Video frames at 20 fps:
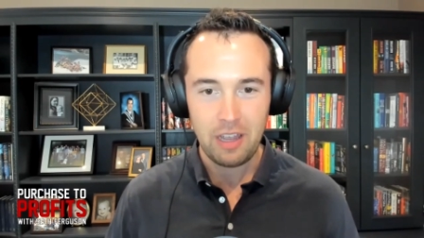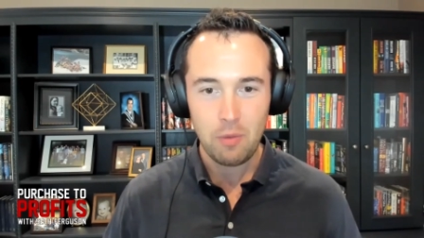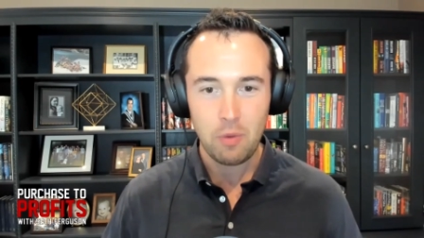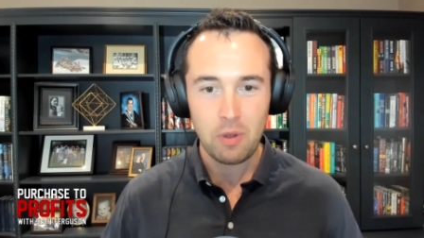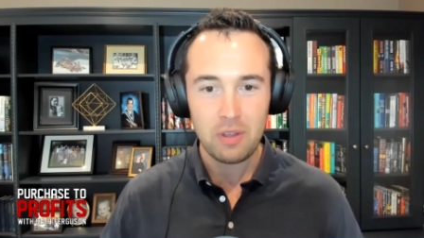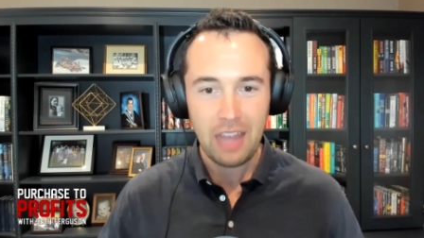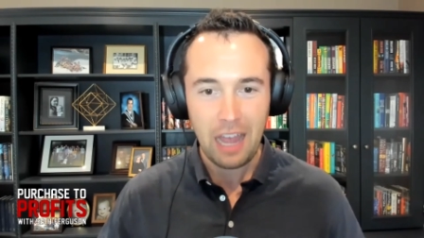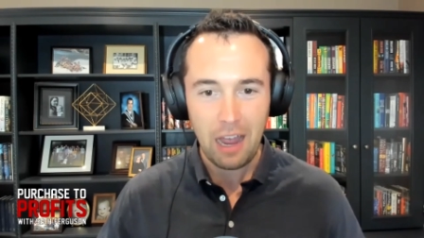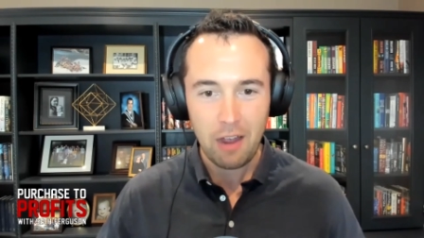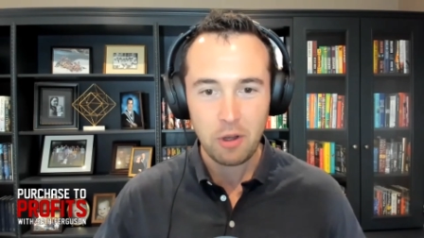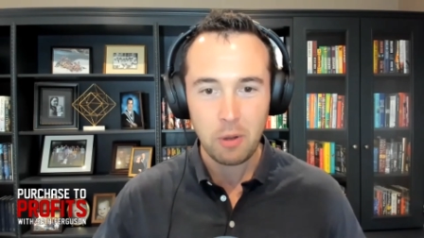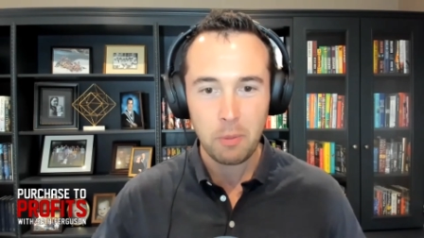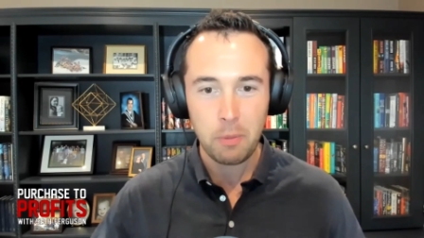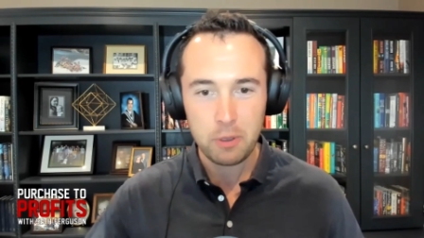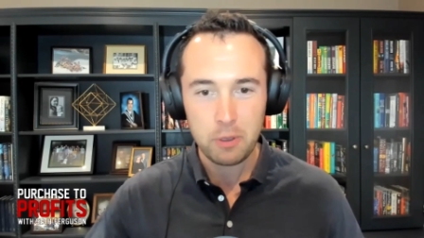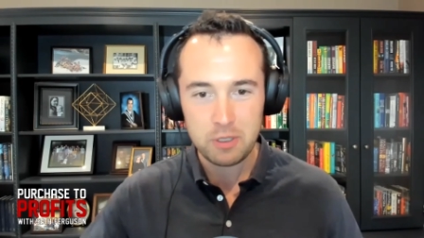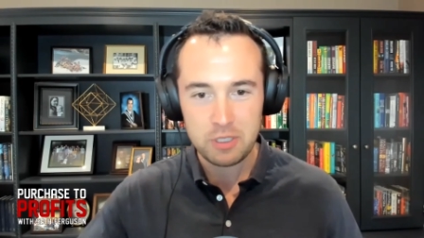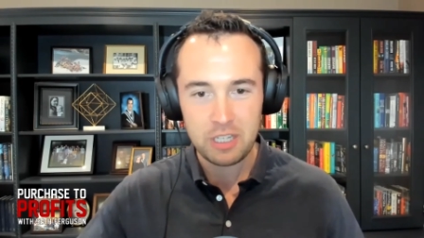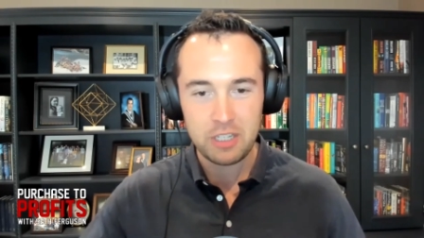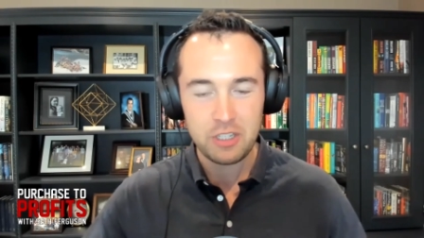with how you're
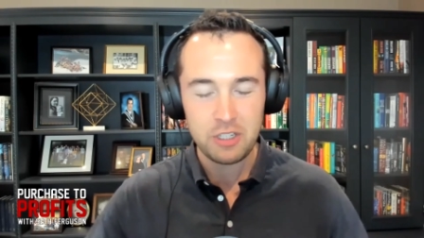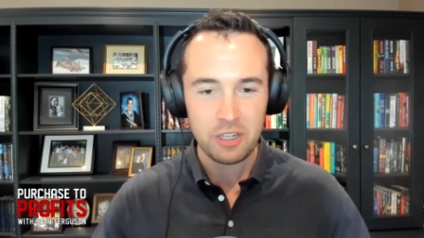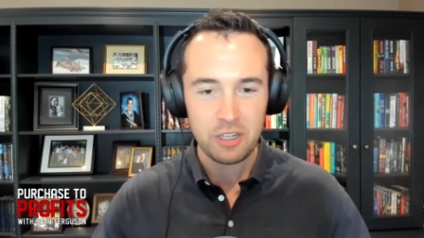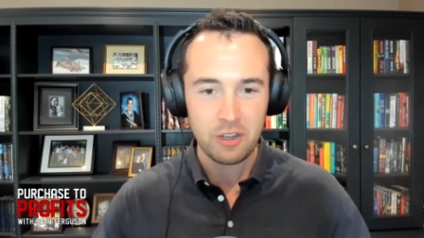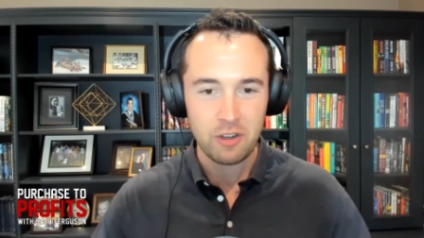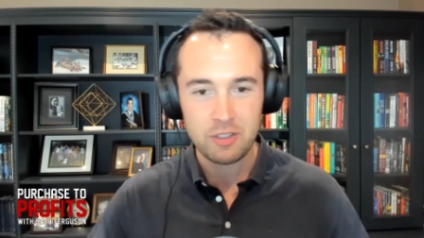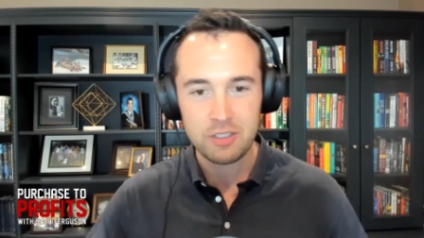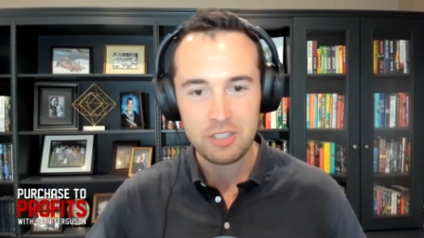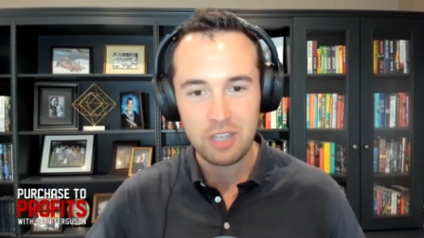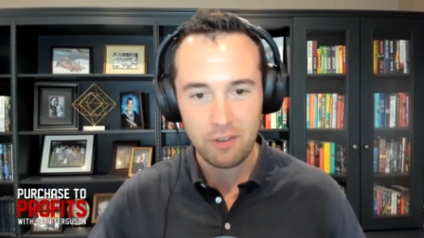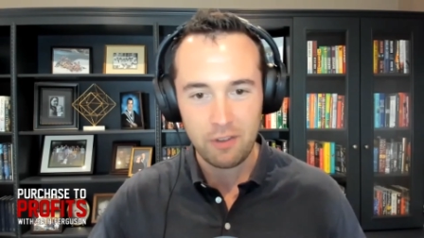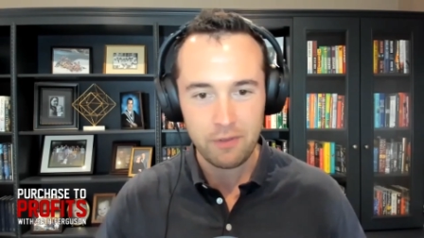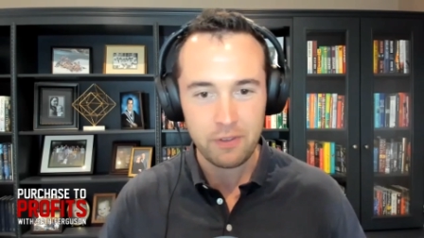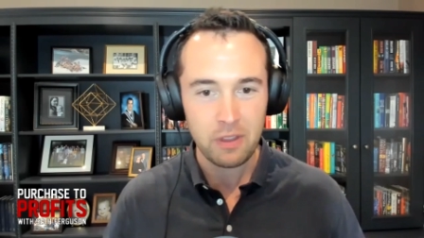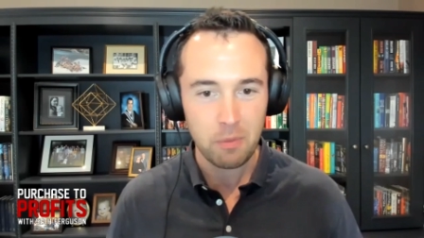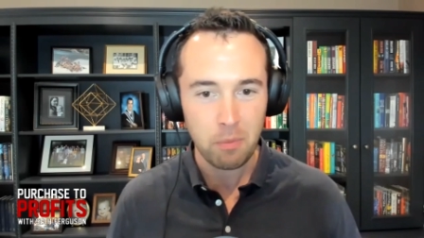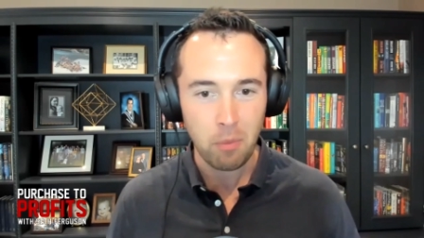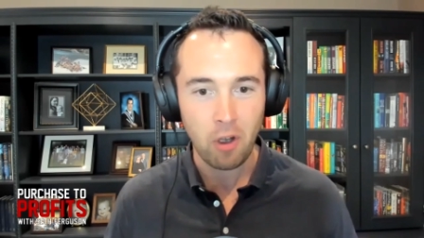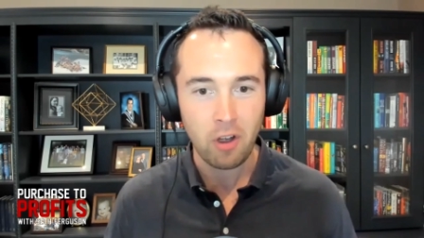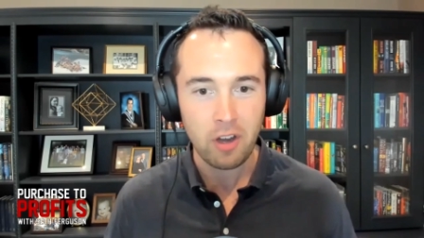positioning yourself in
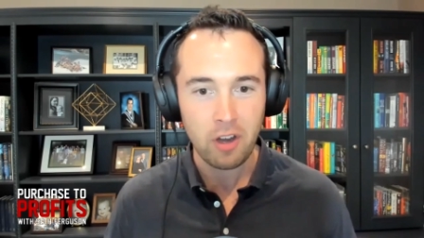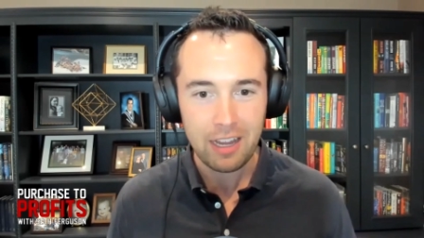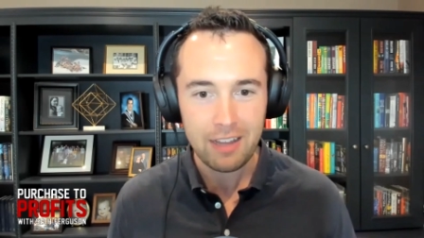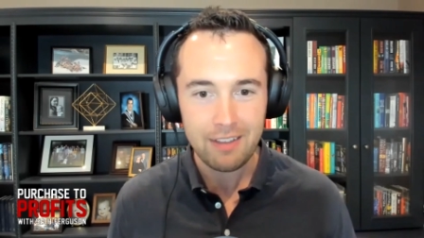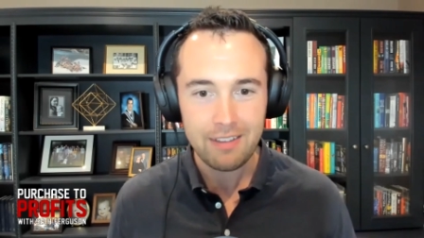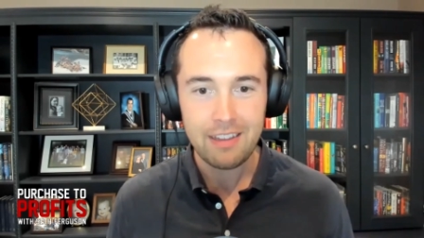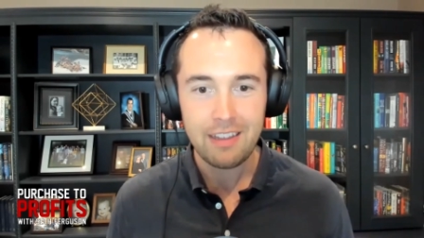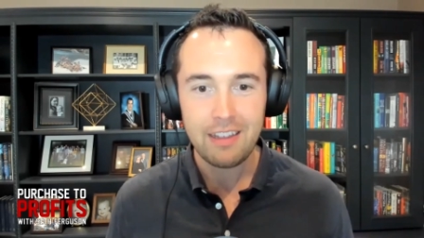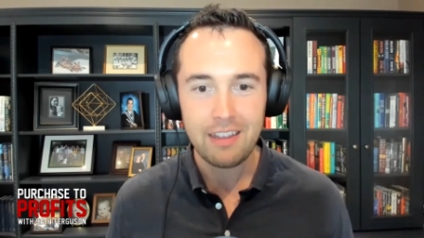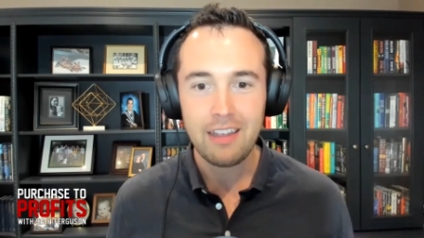the market.